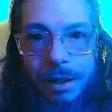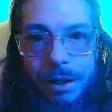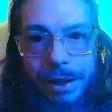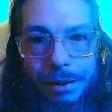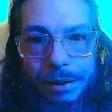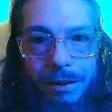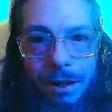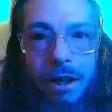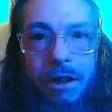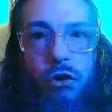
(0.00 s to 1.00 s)
Yes,
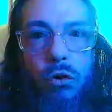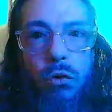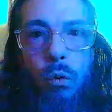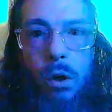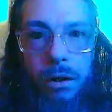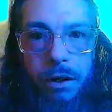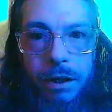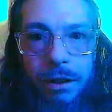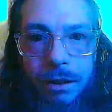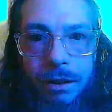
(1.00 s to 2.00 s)
your work.